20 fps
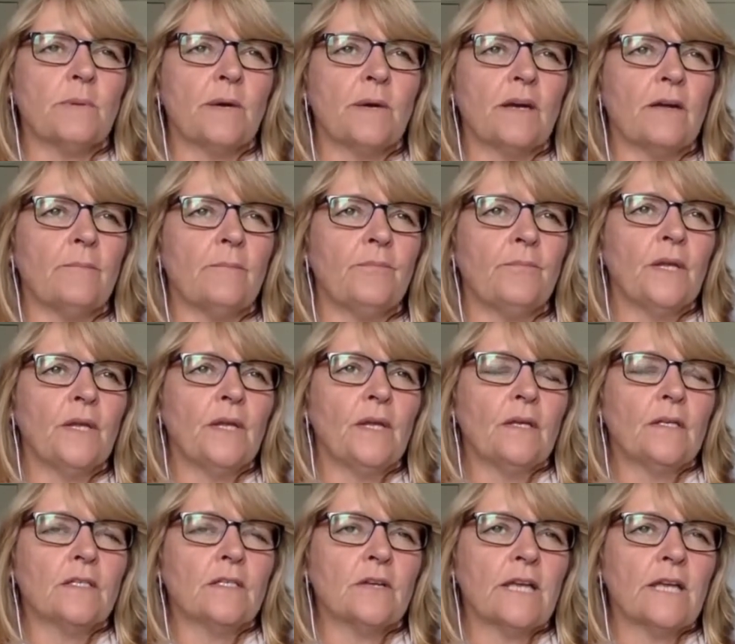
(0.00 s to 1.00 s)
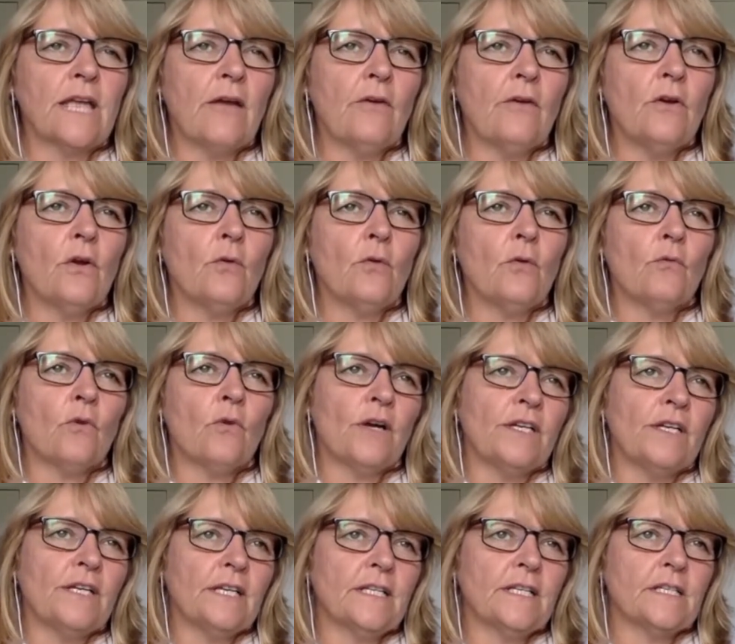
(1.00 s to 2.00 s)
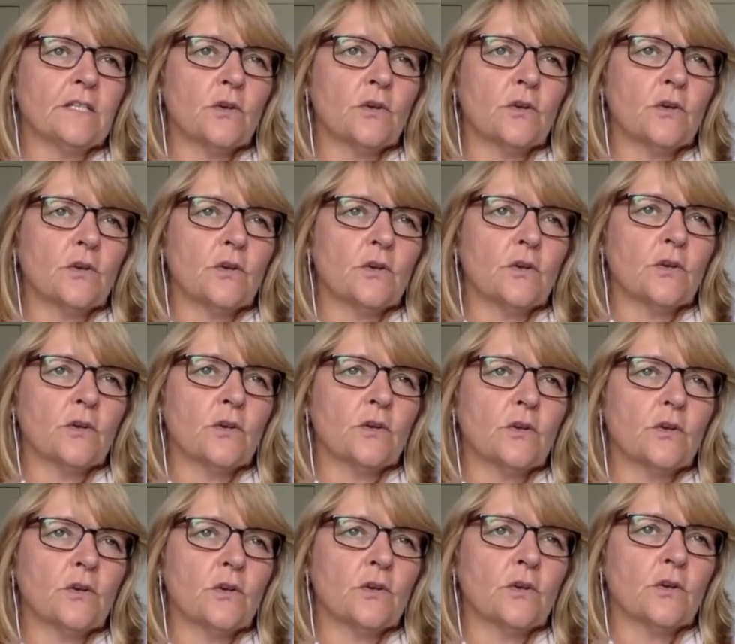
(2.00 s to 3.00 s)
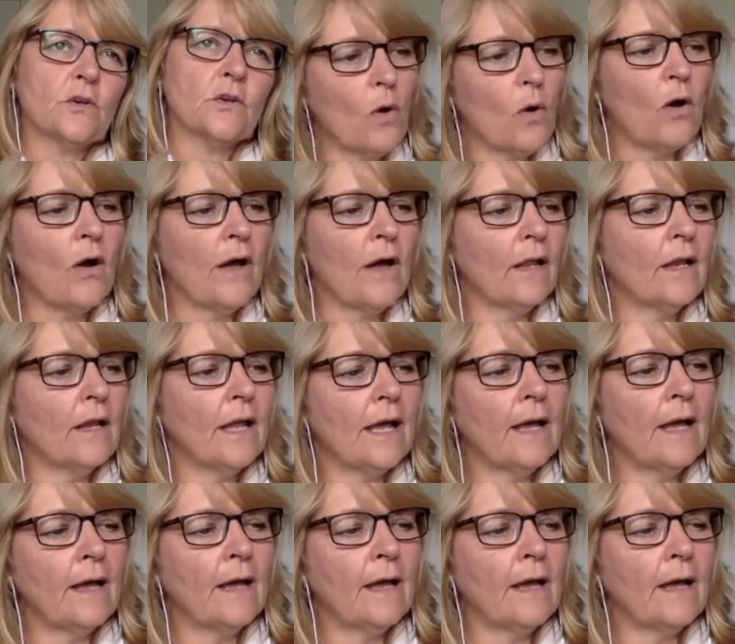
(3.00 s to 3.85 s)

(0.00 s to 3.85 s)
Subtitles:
But so I carried on writing historicals for a while.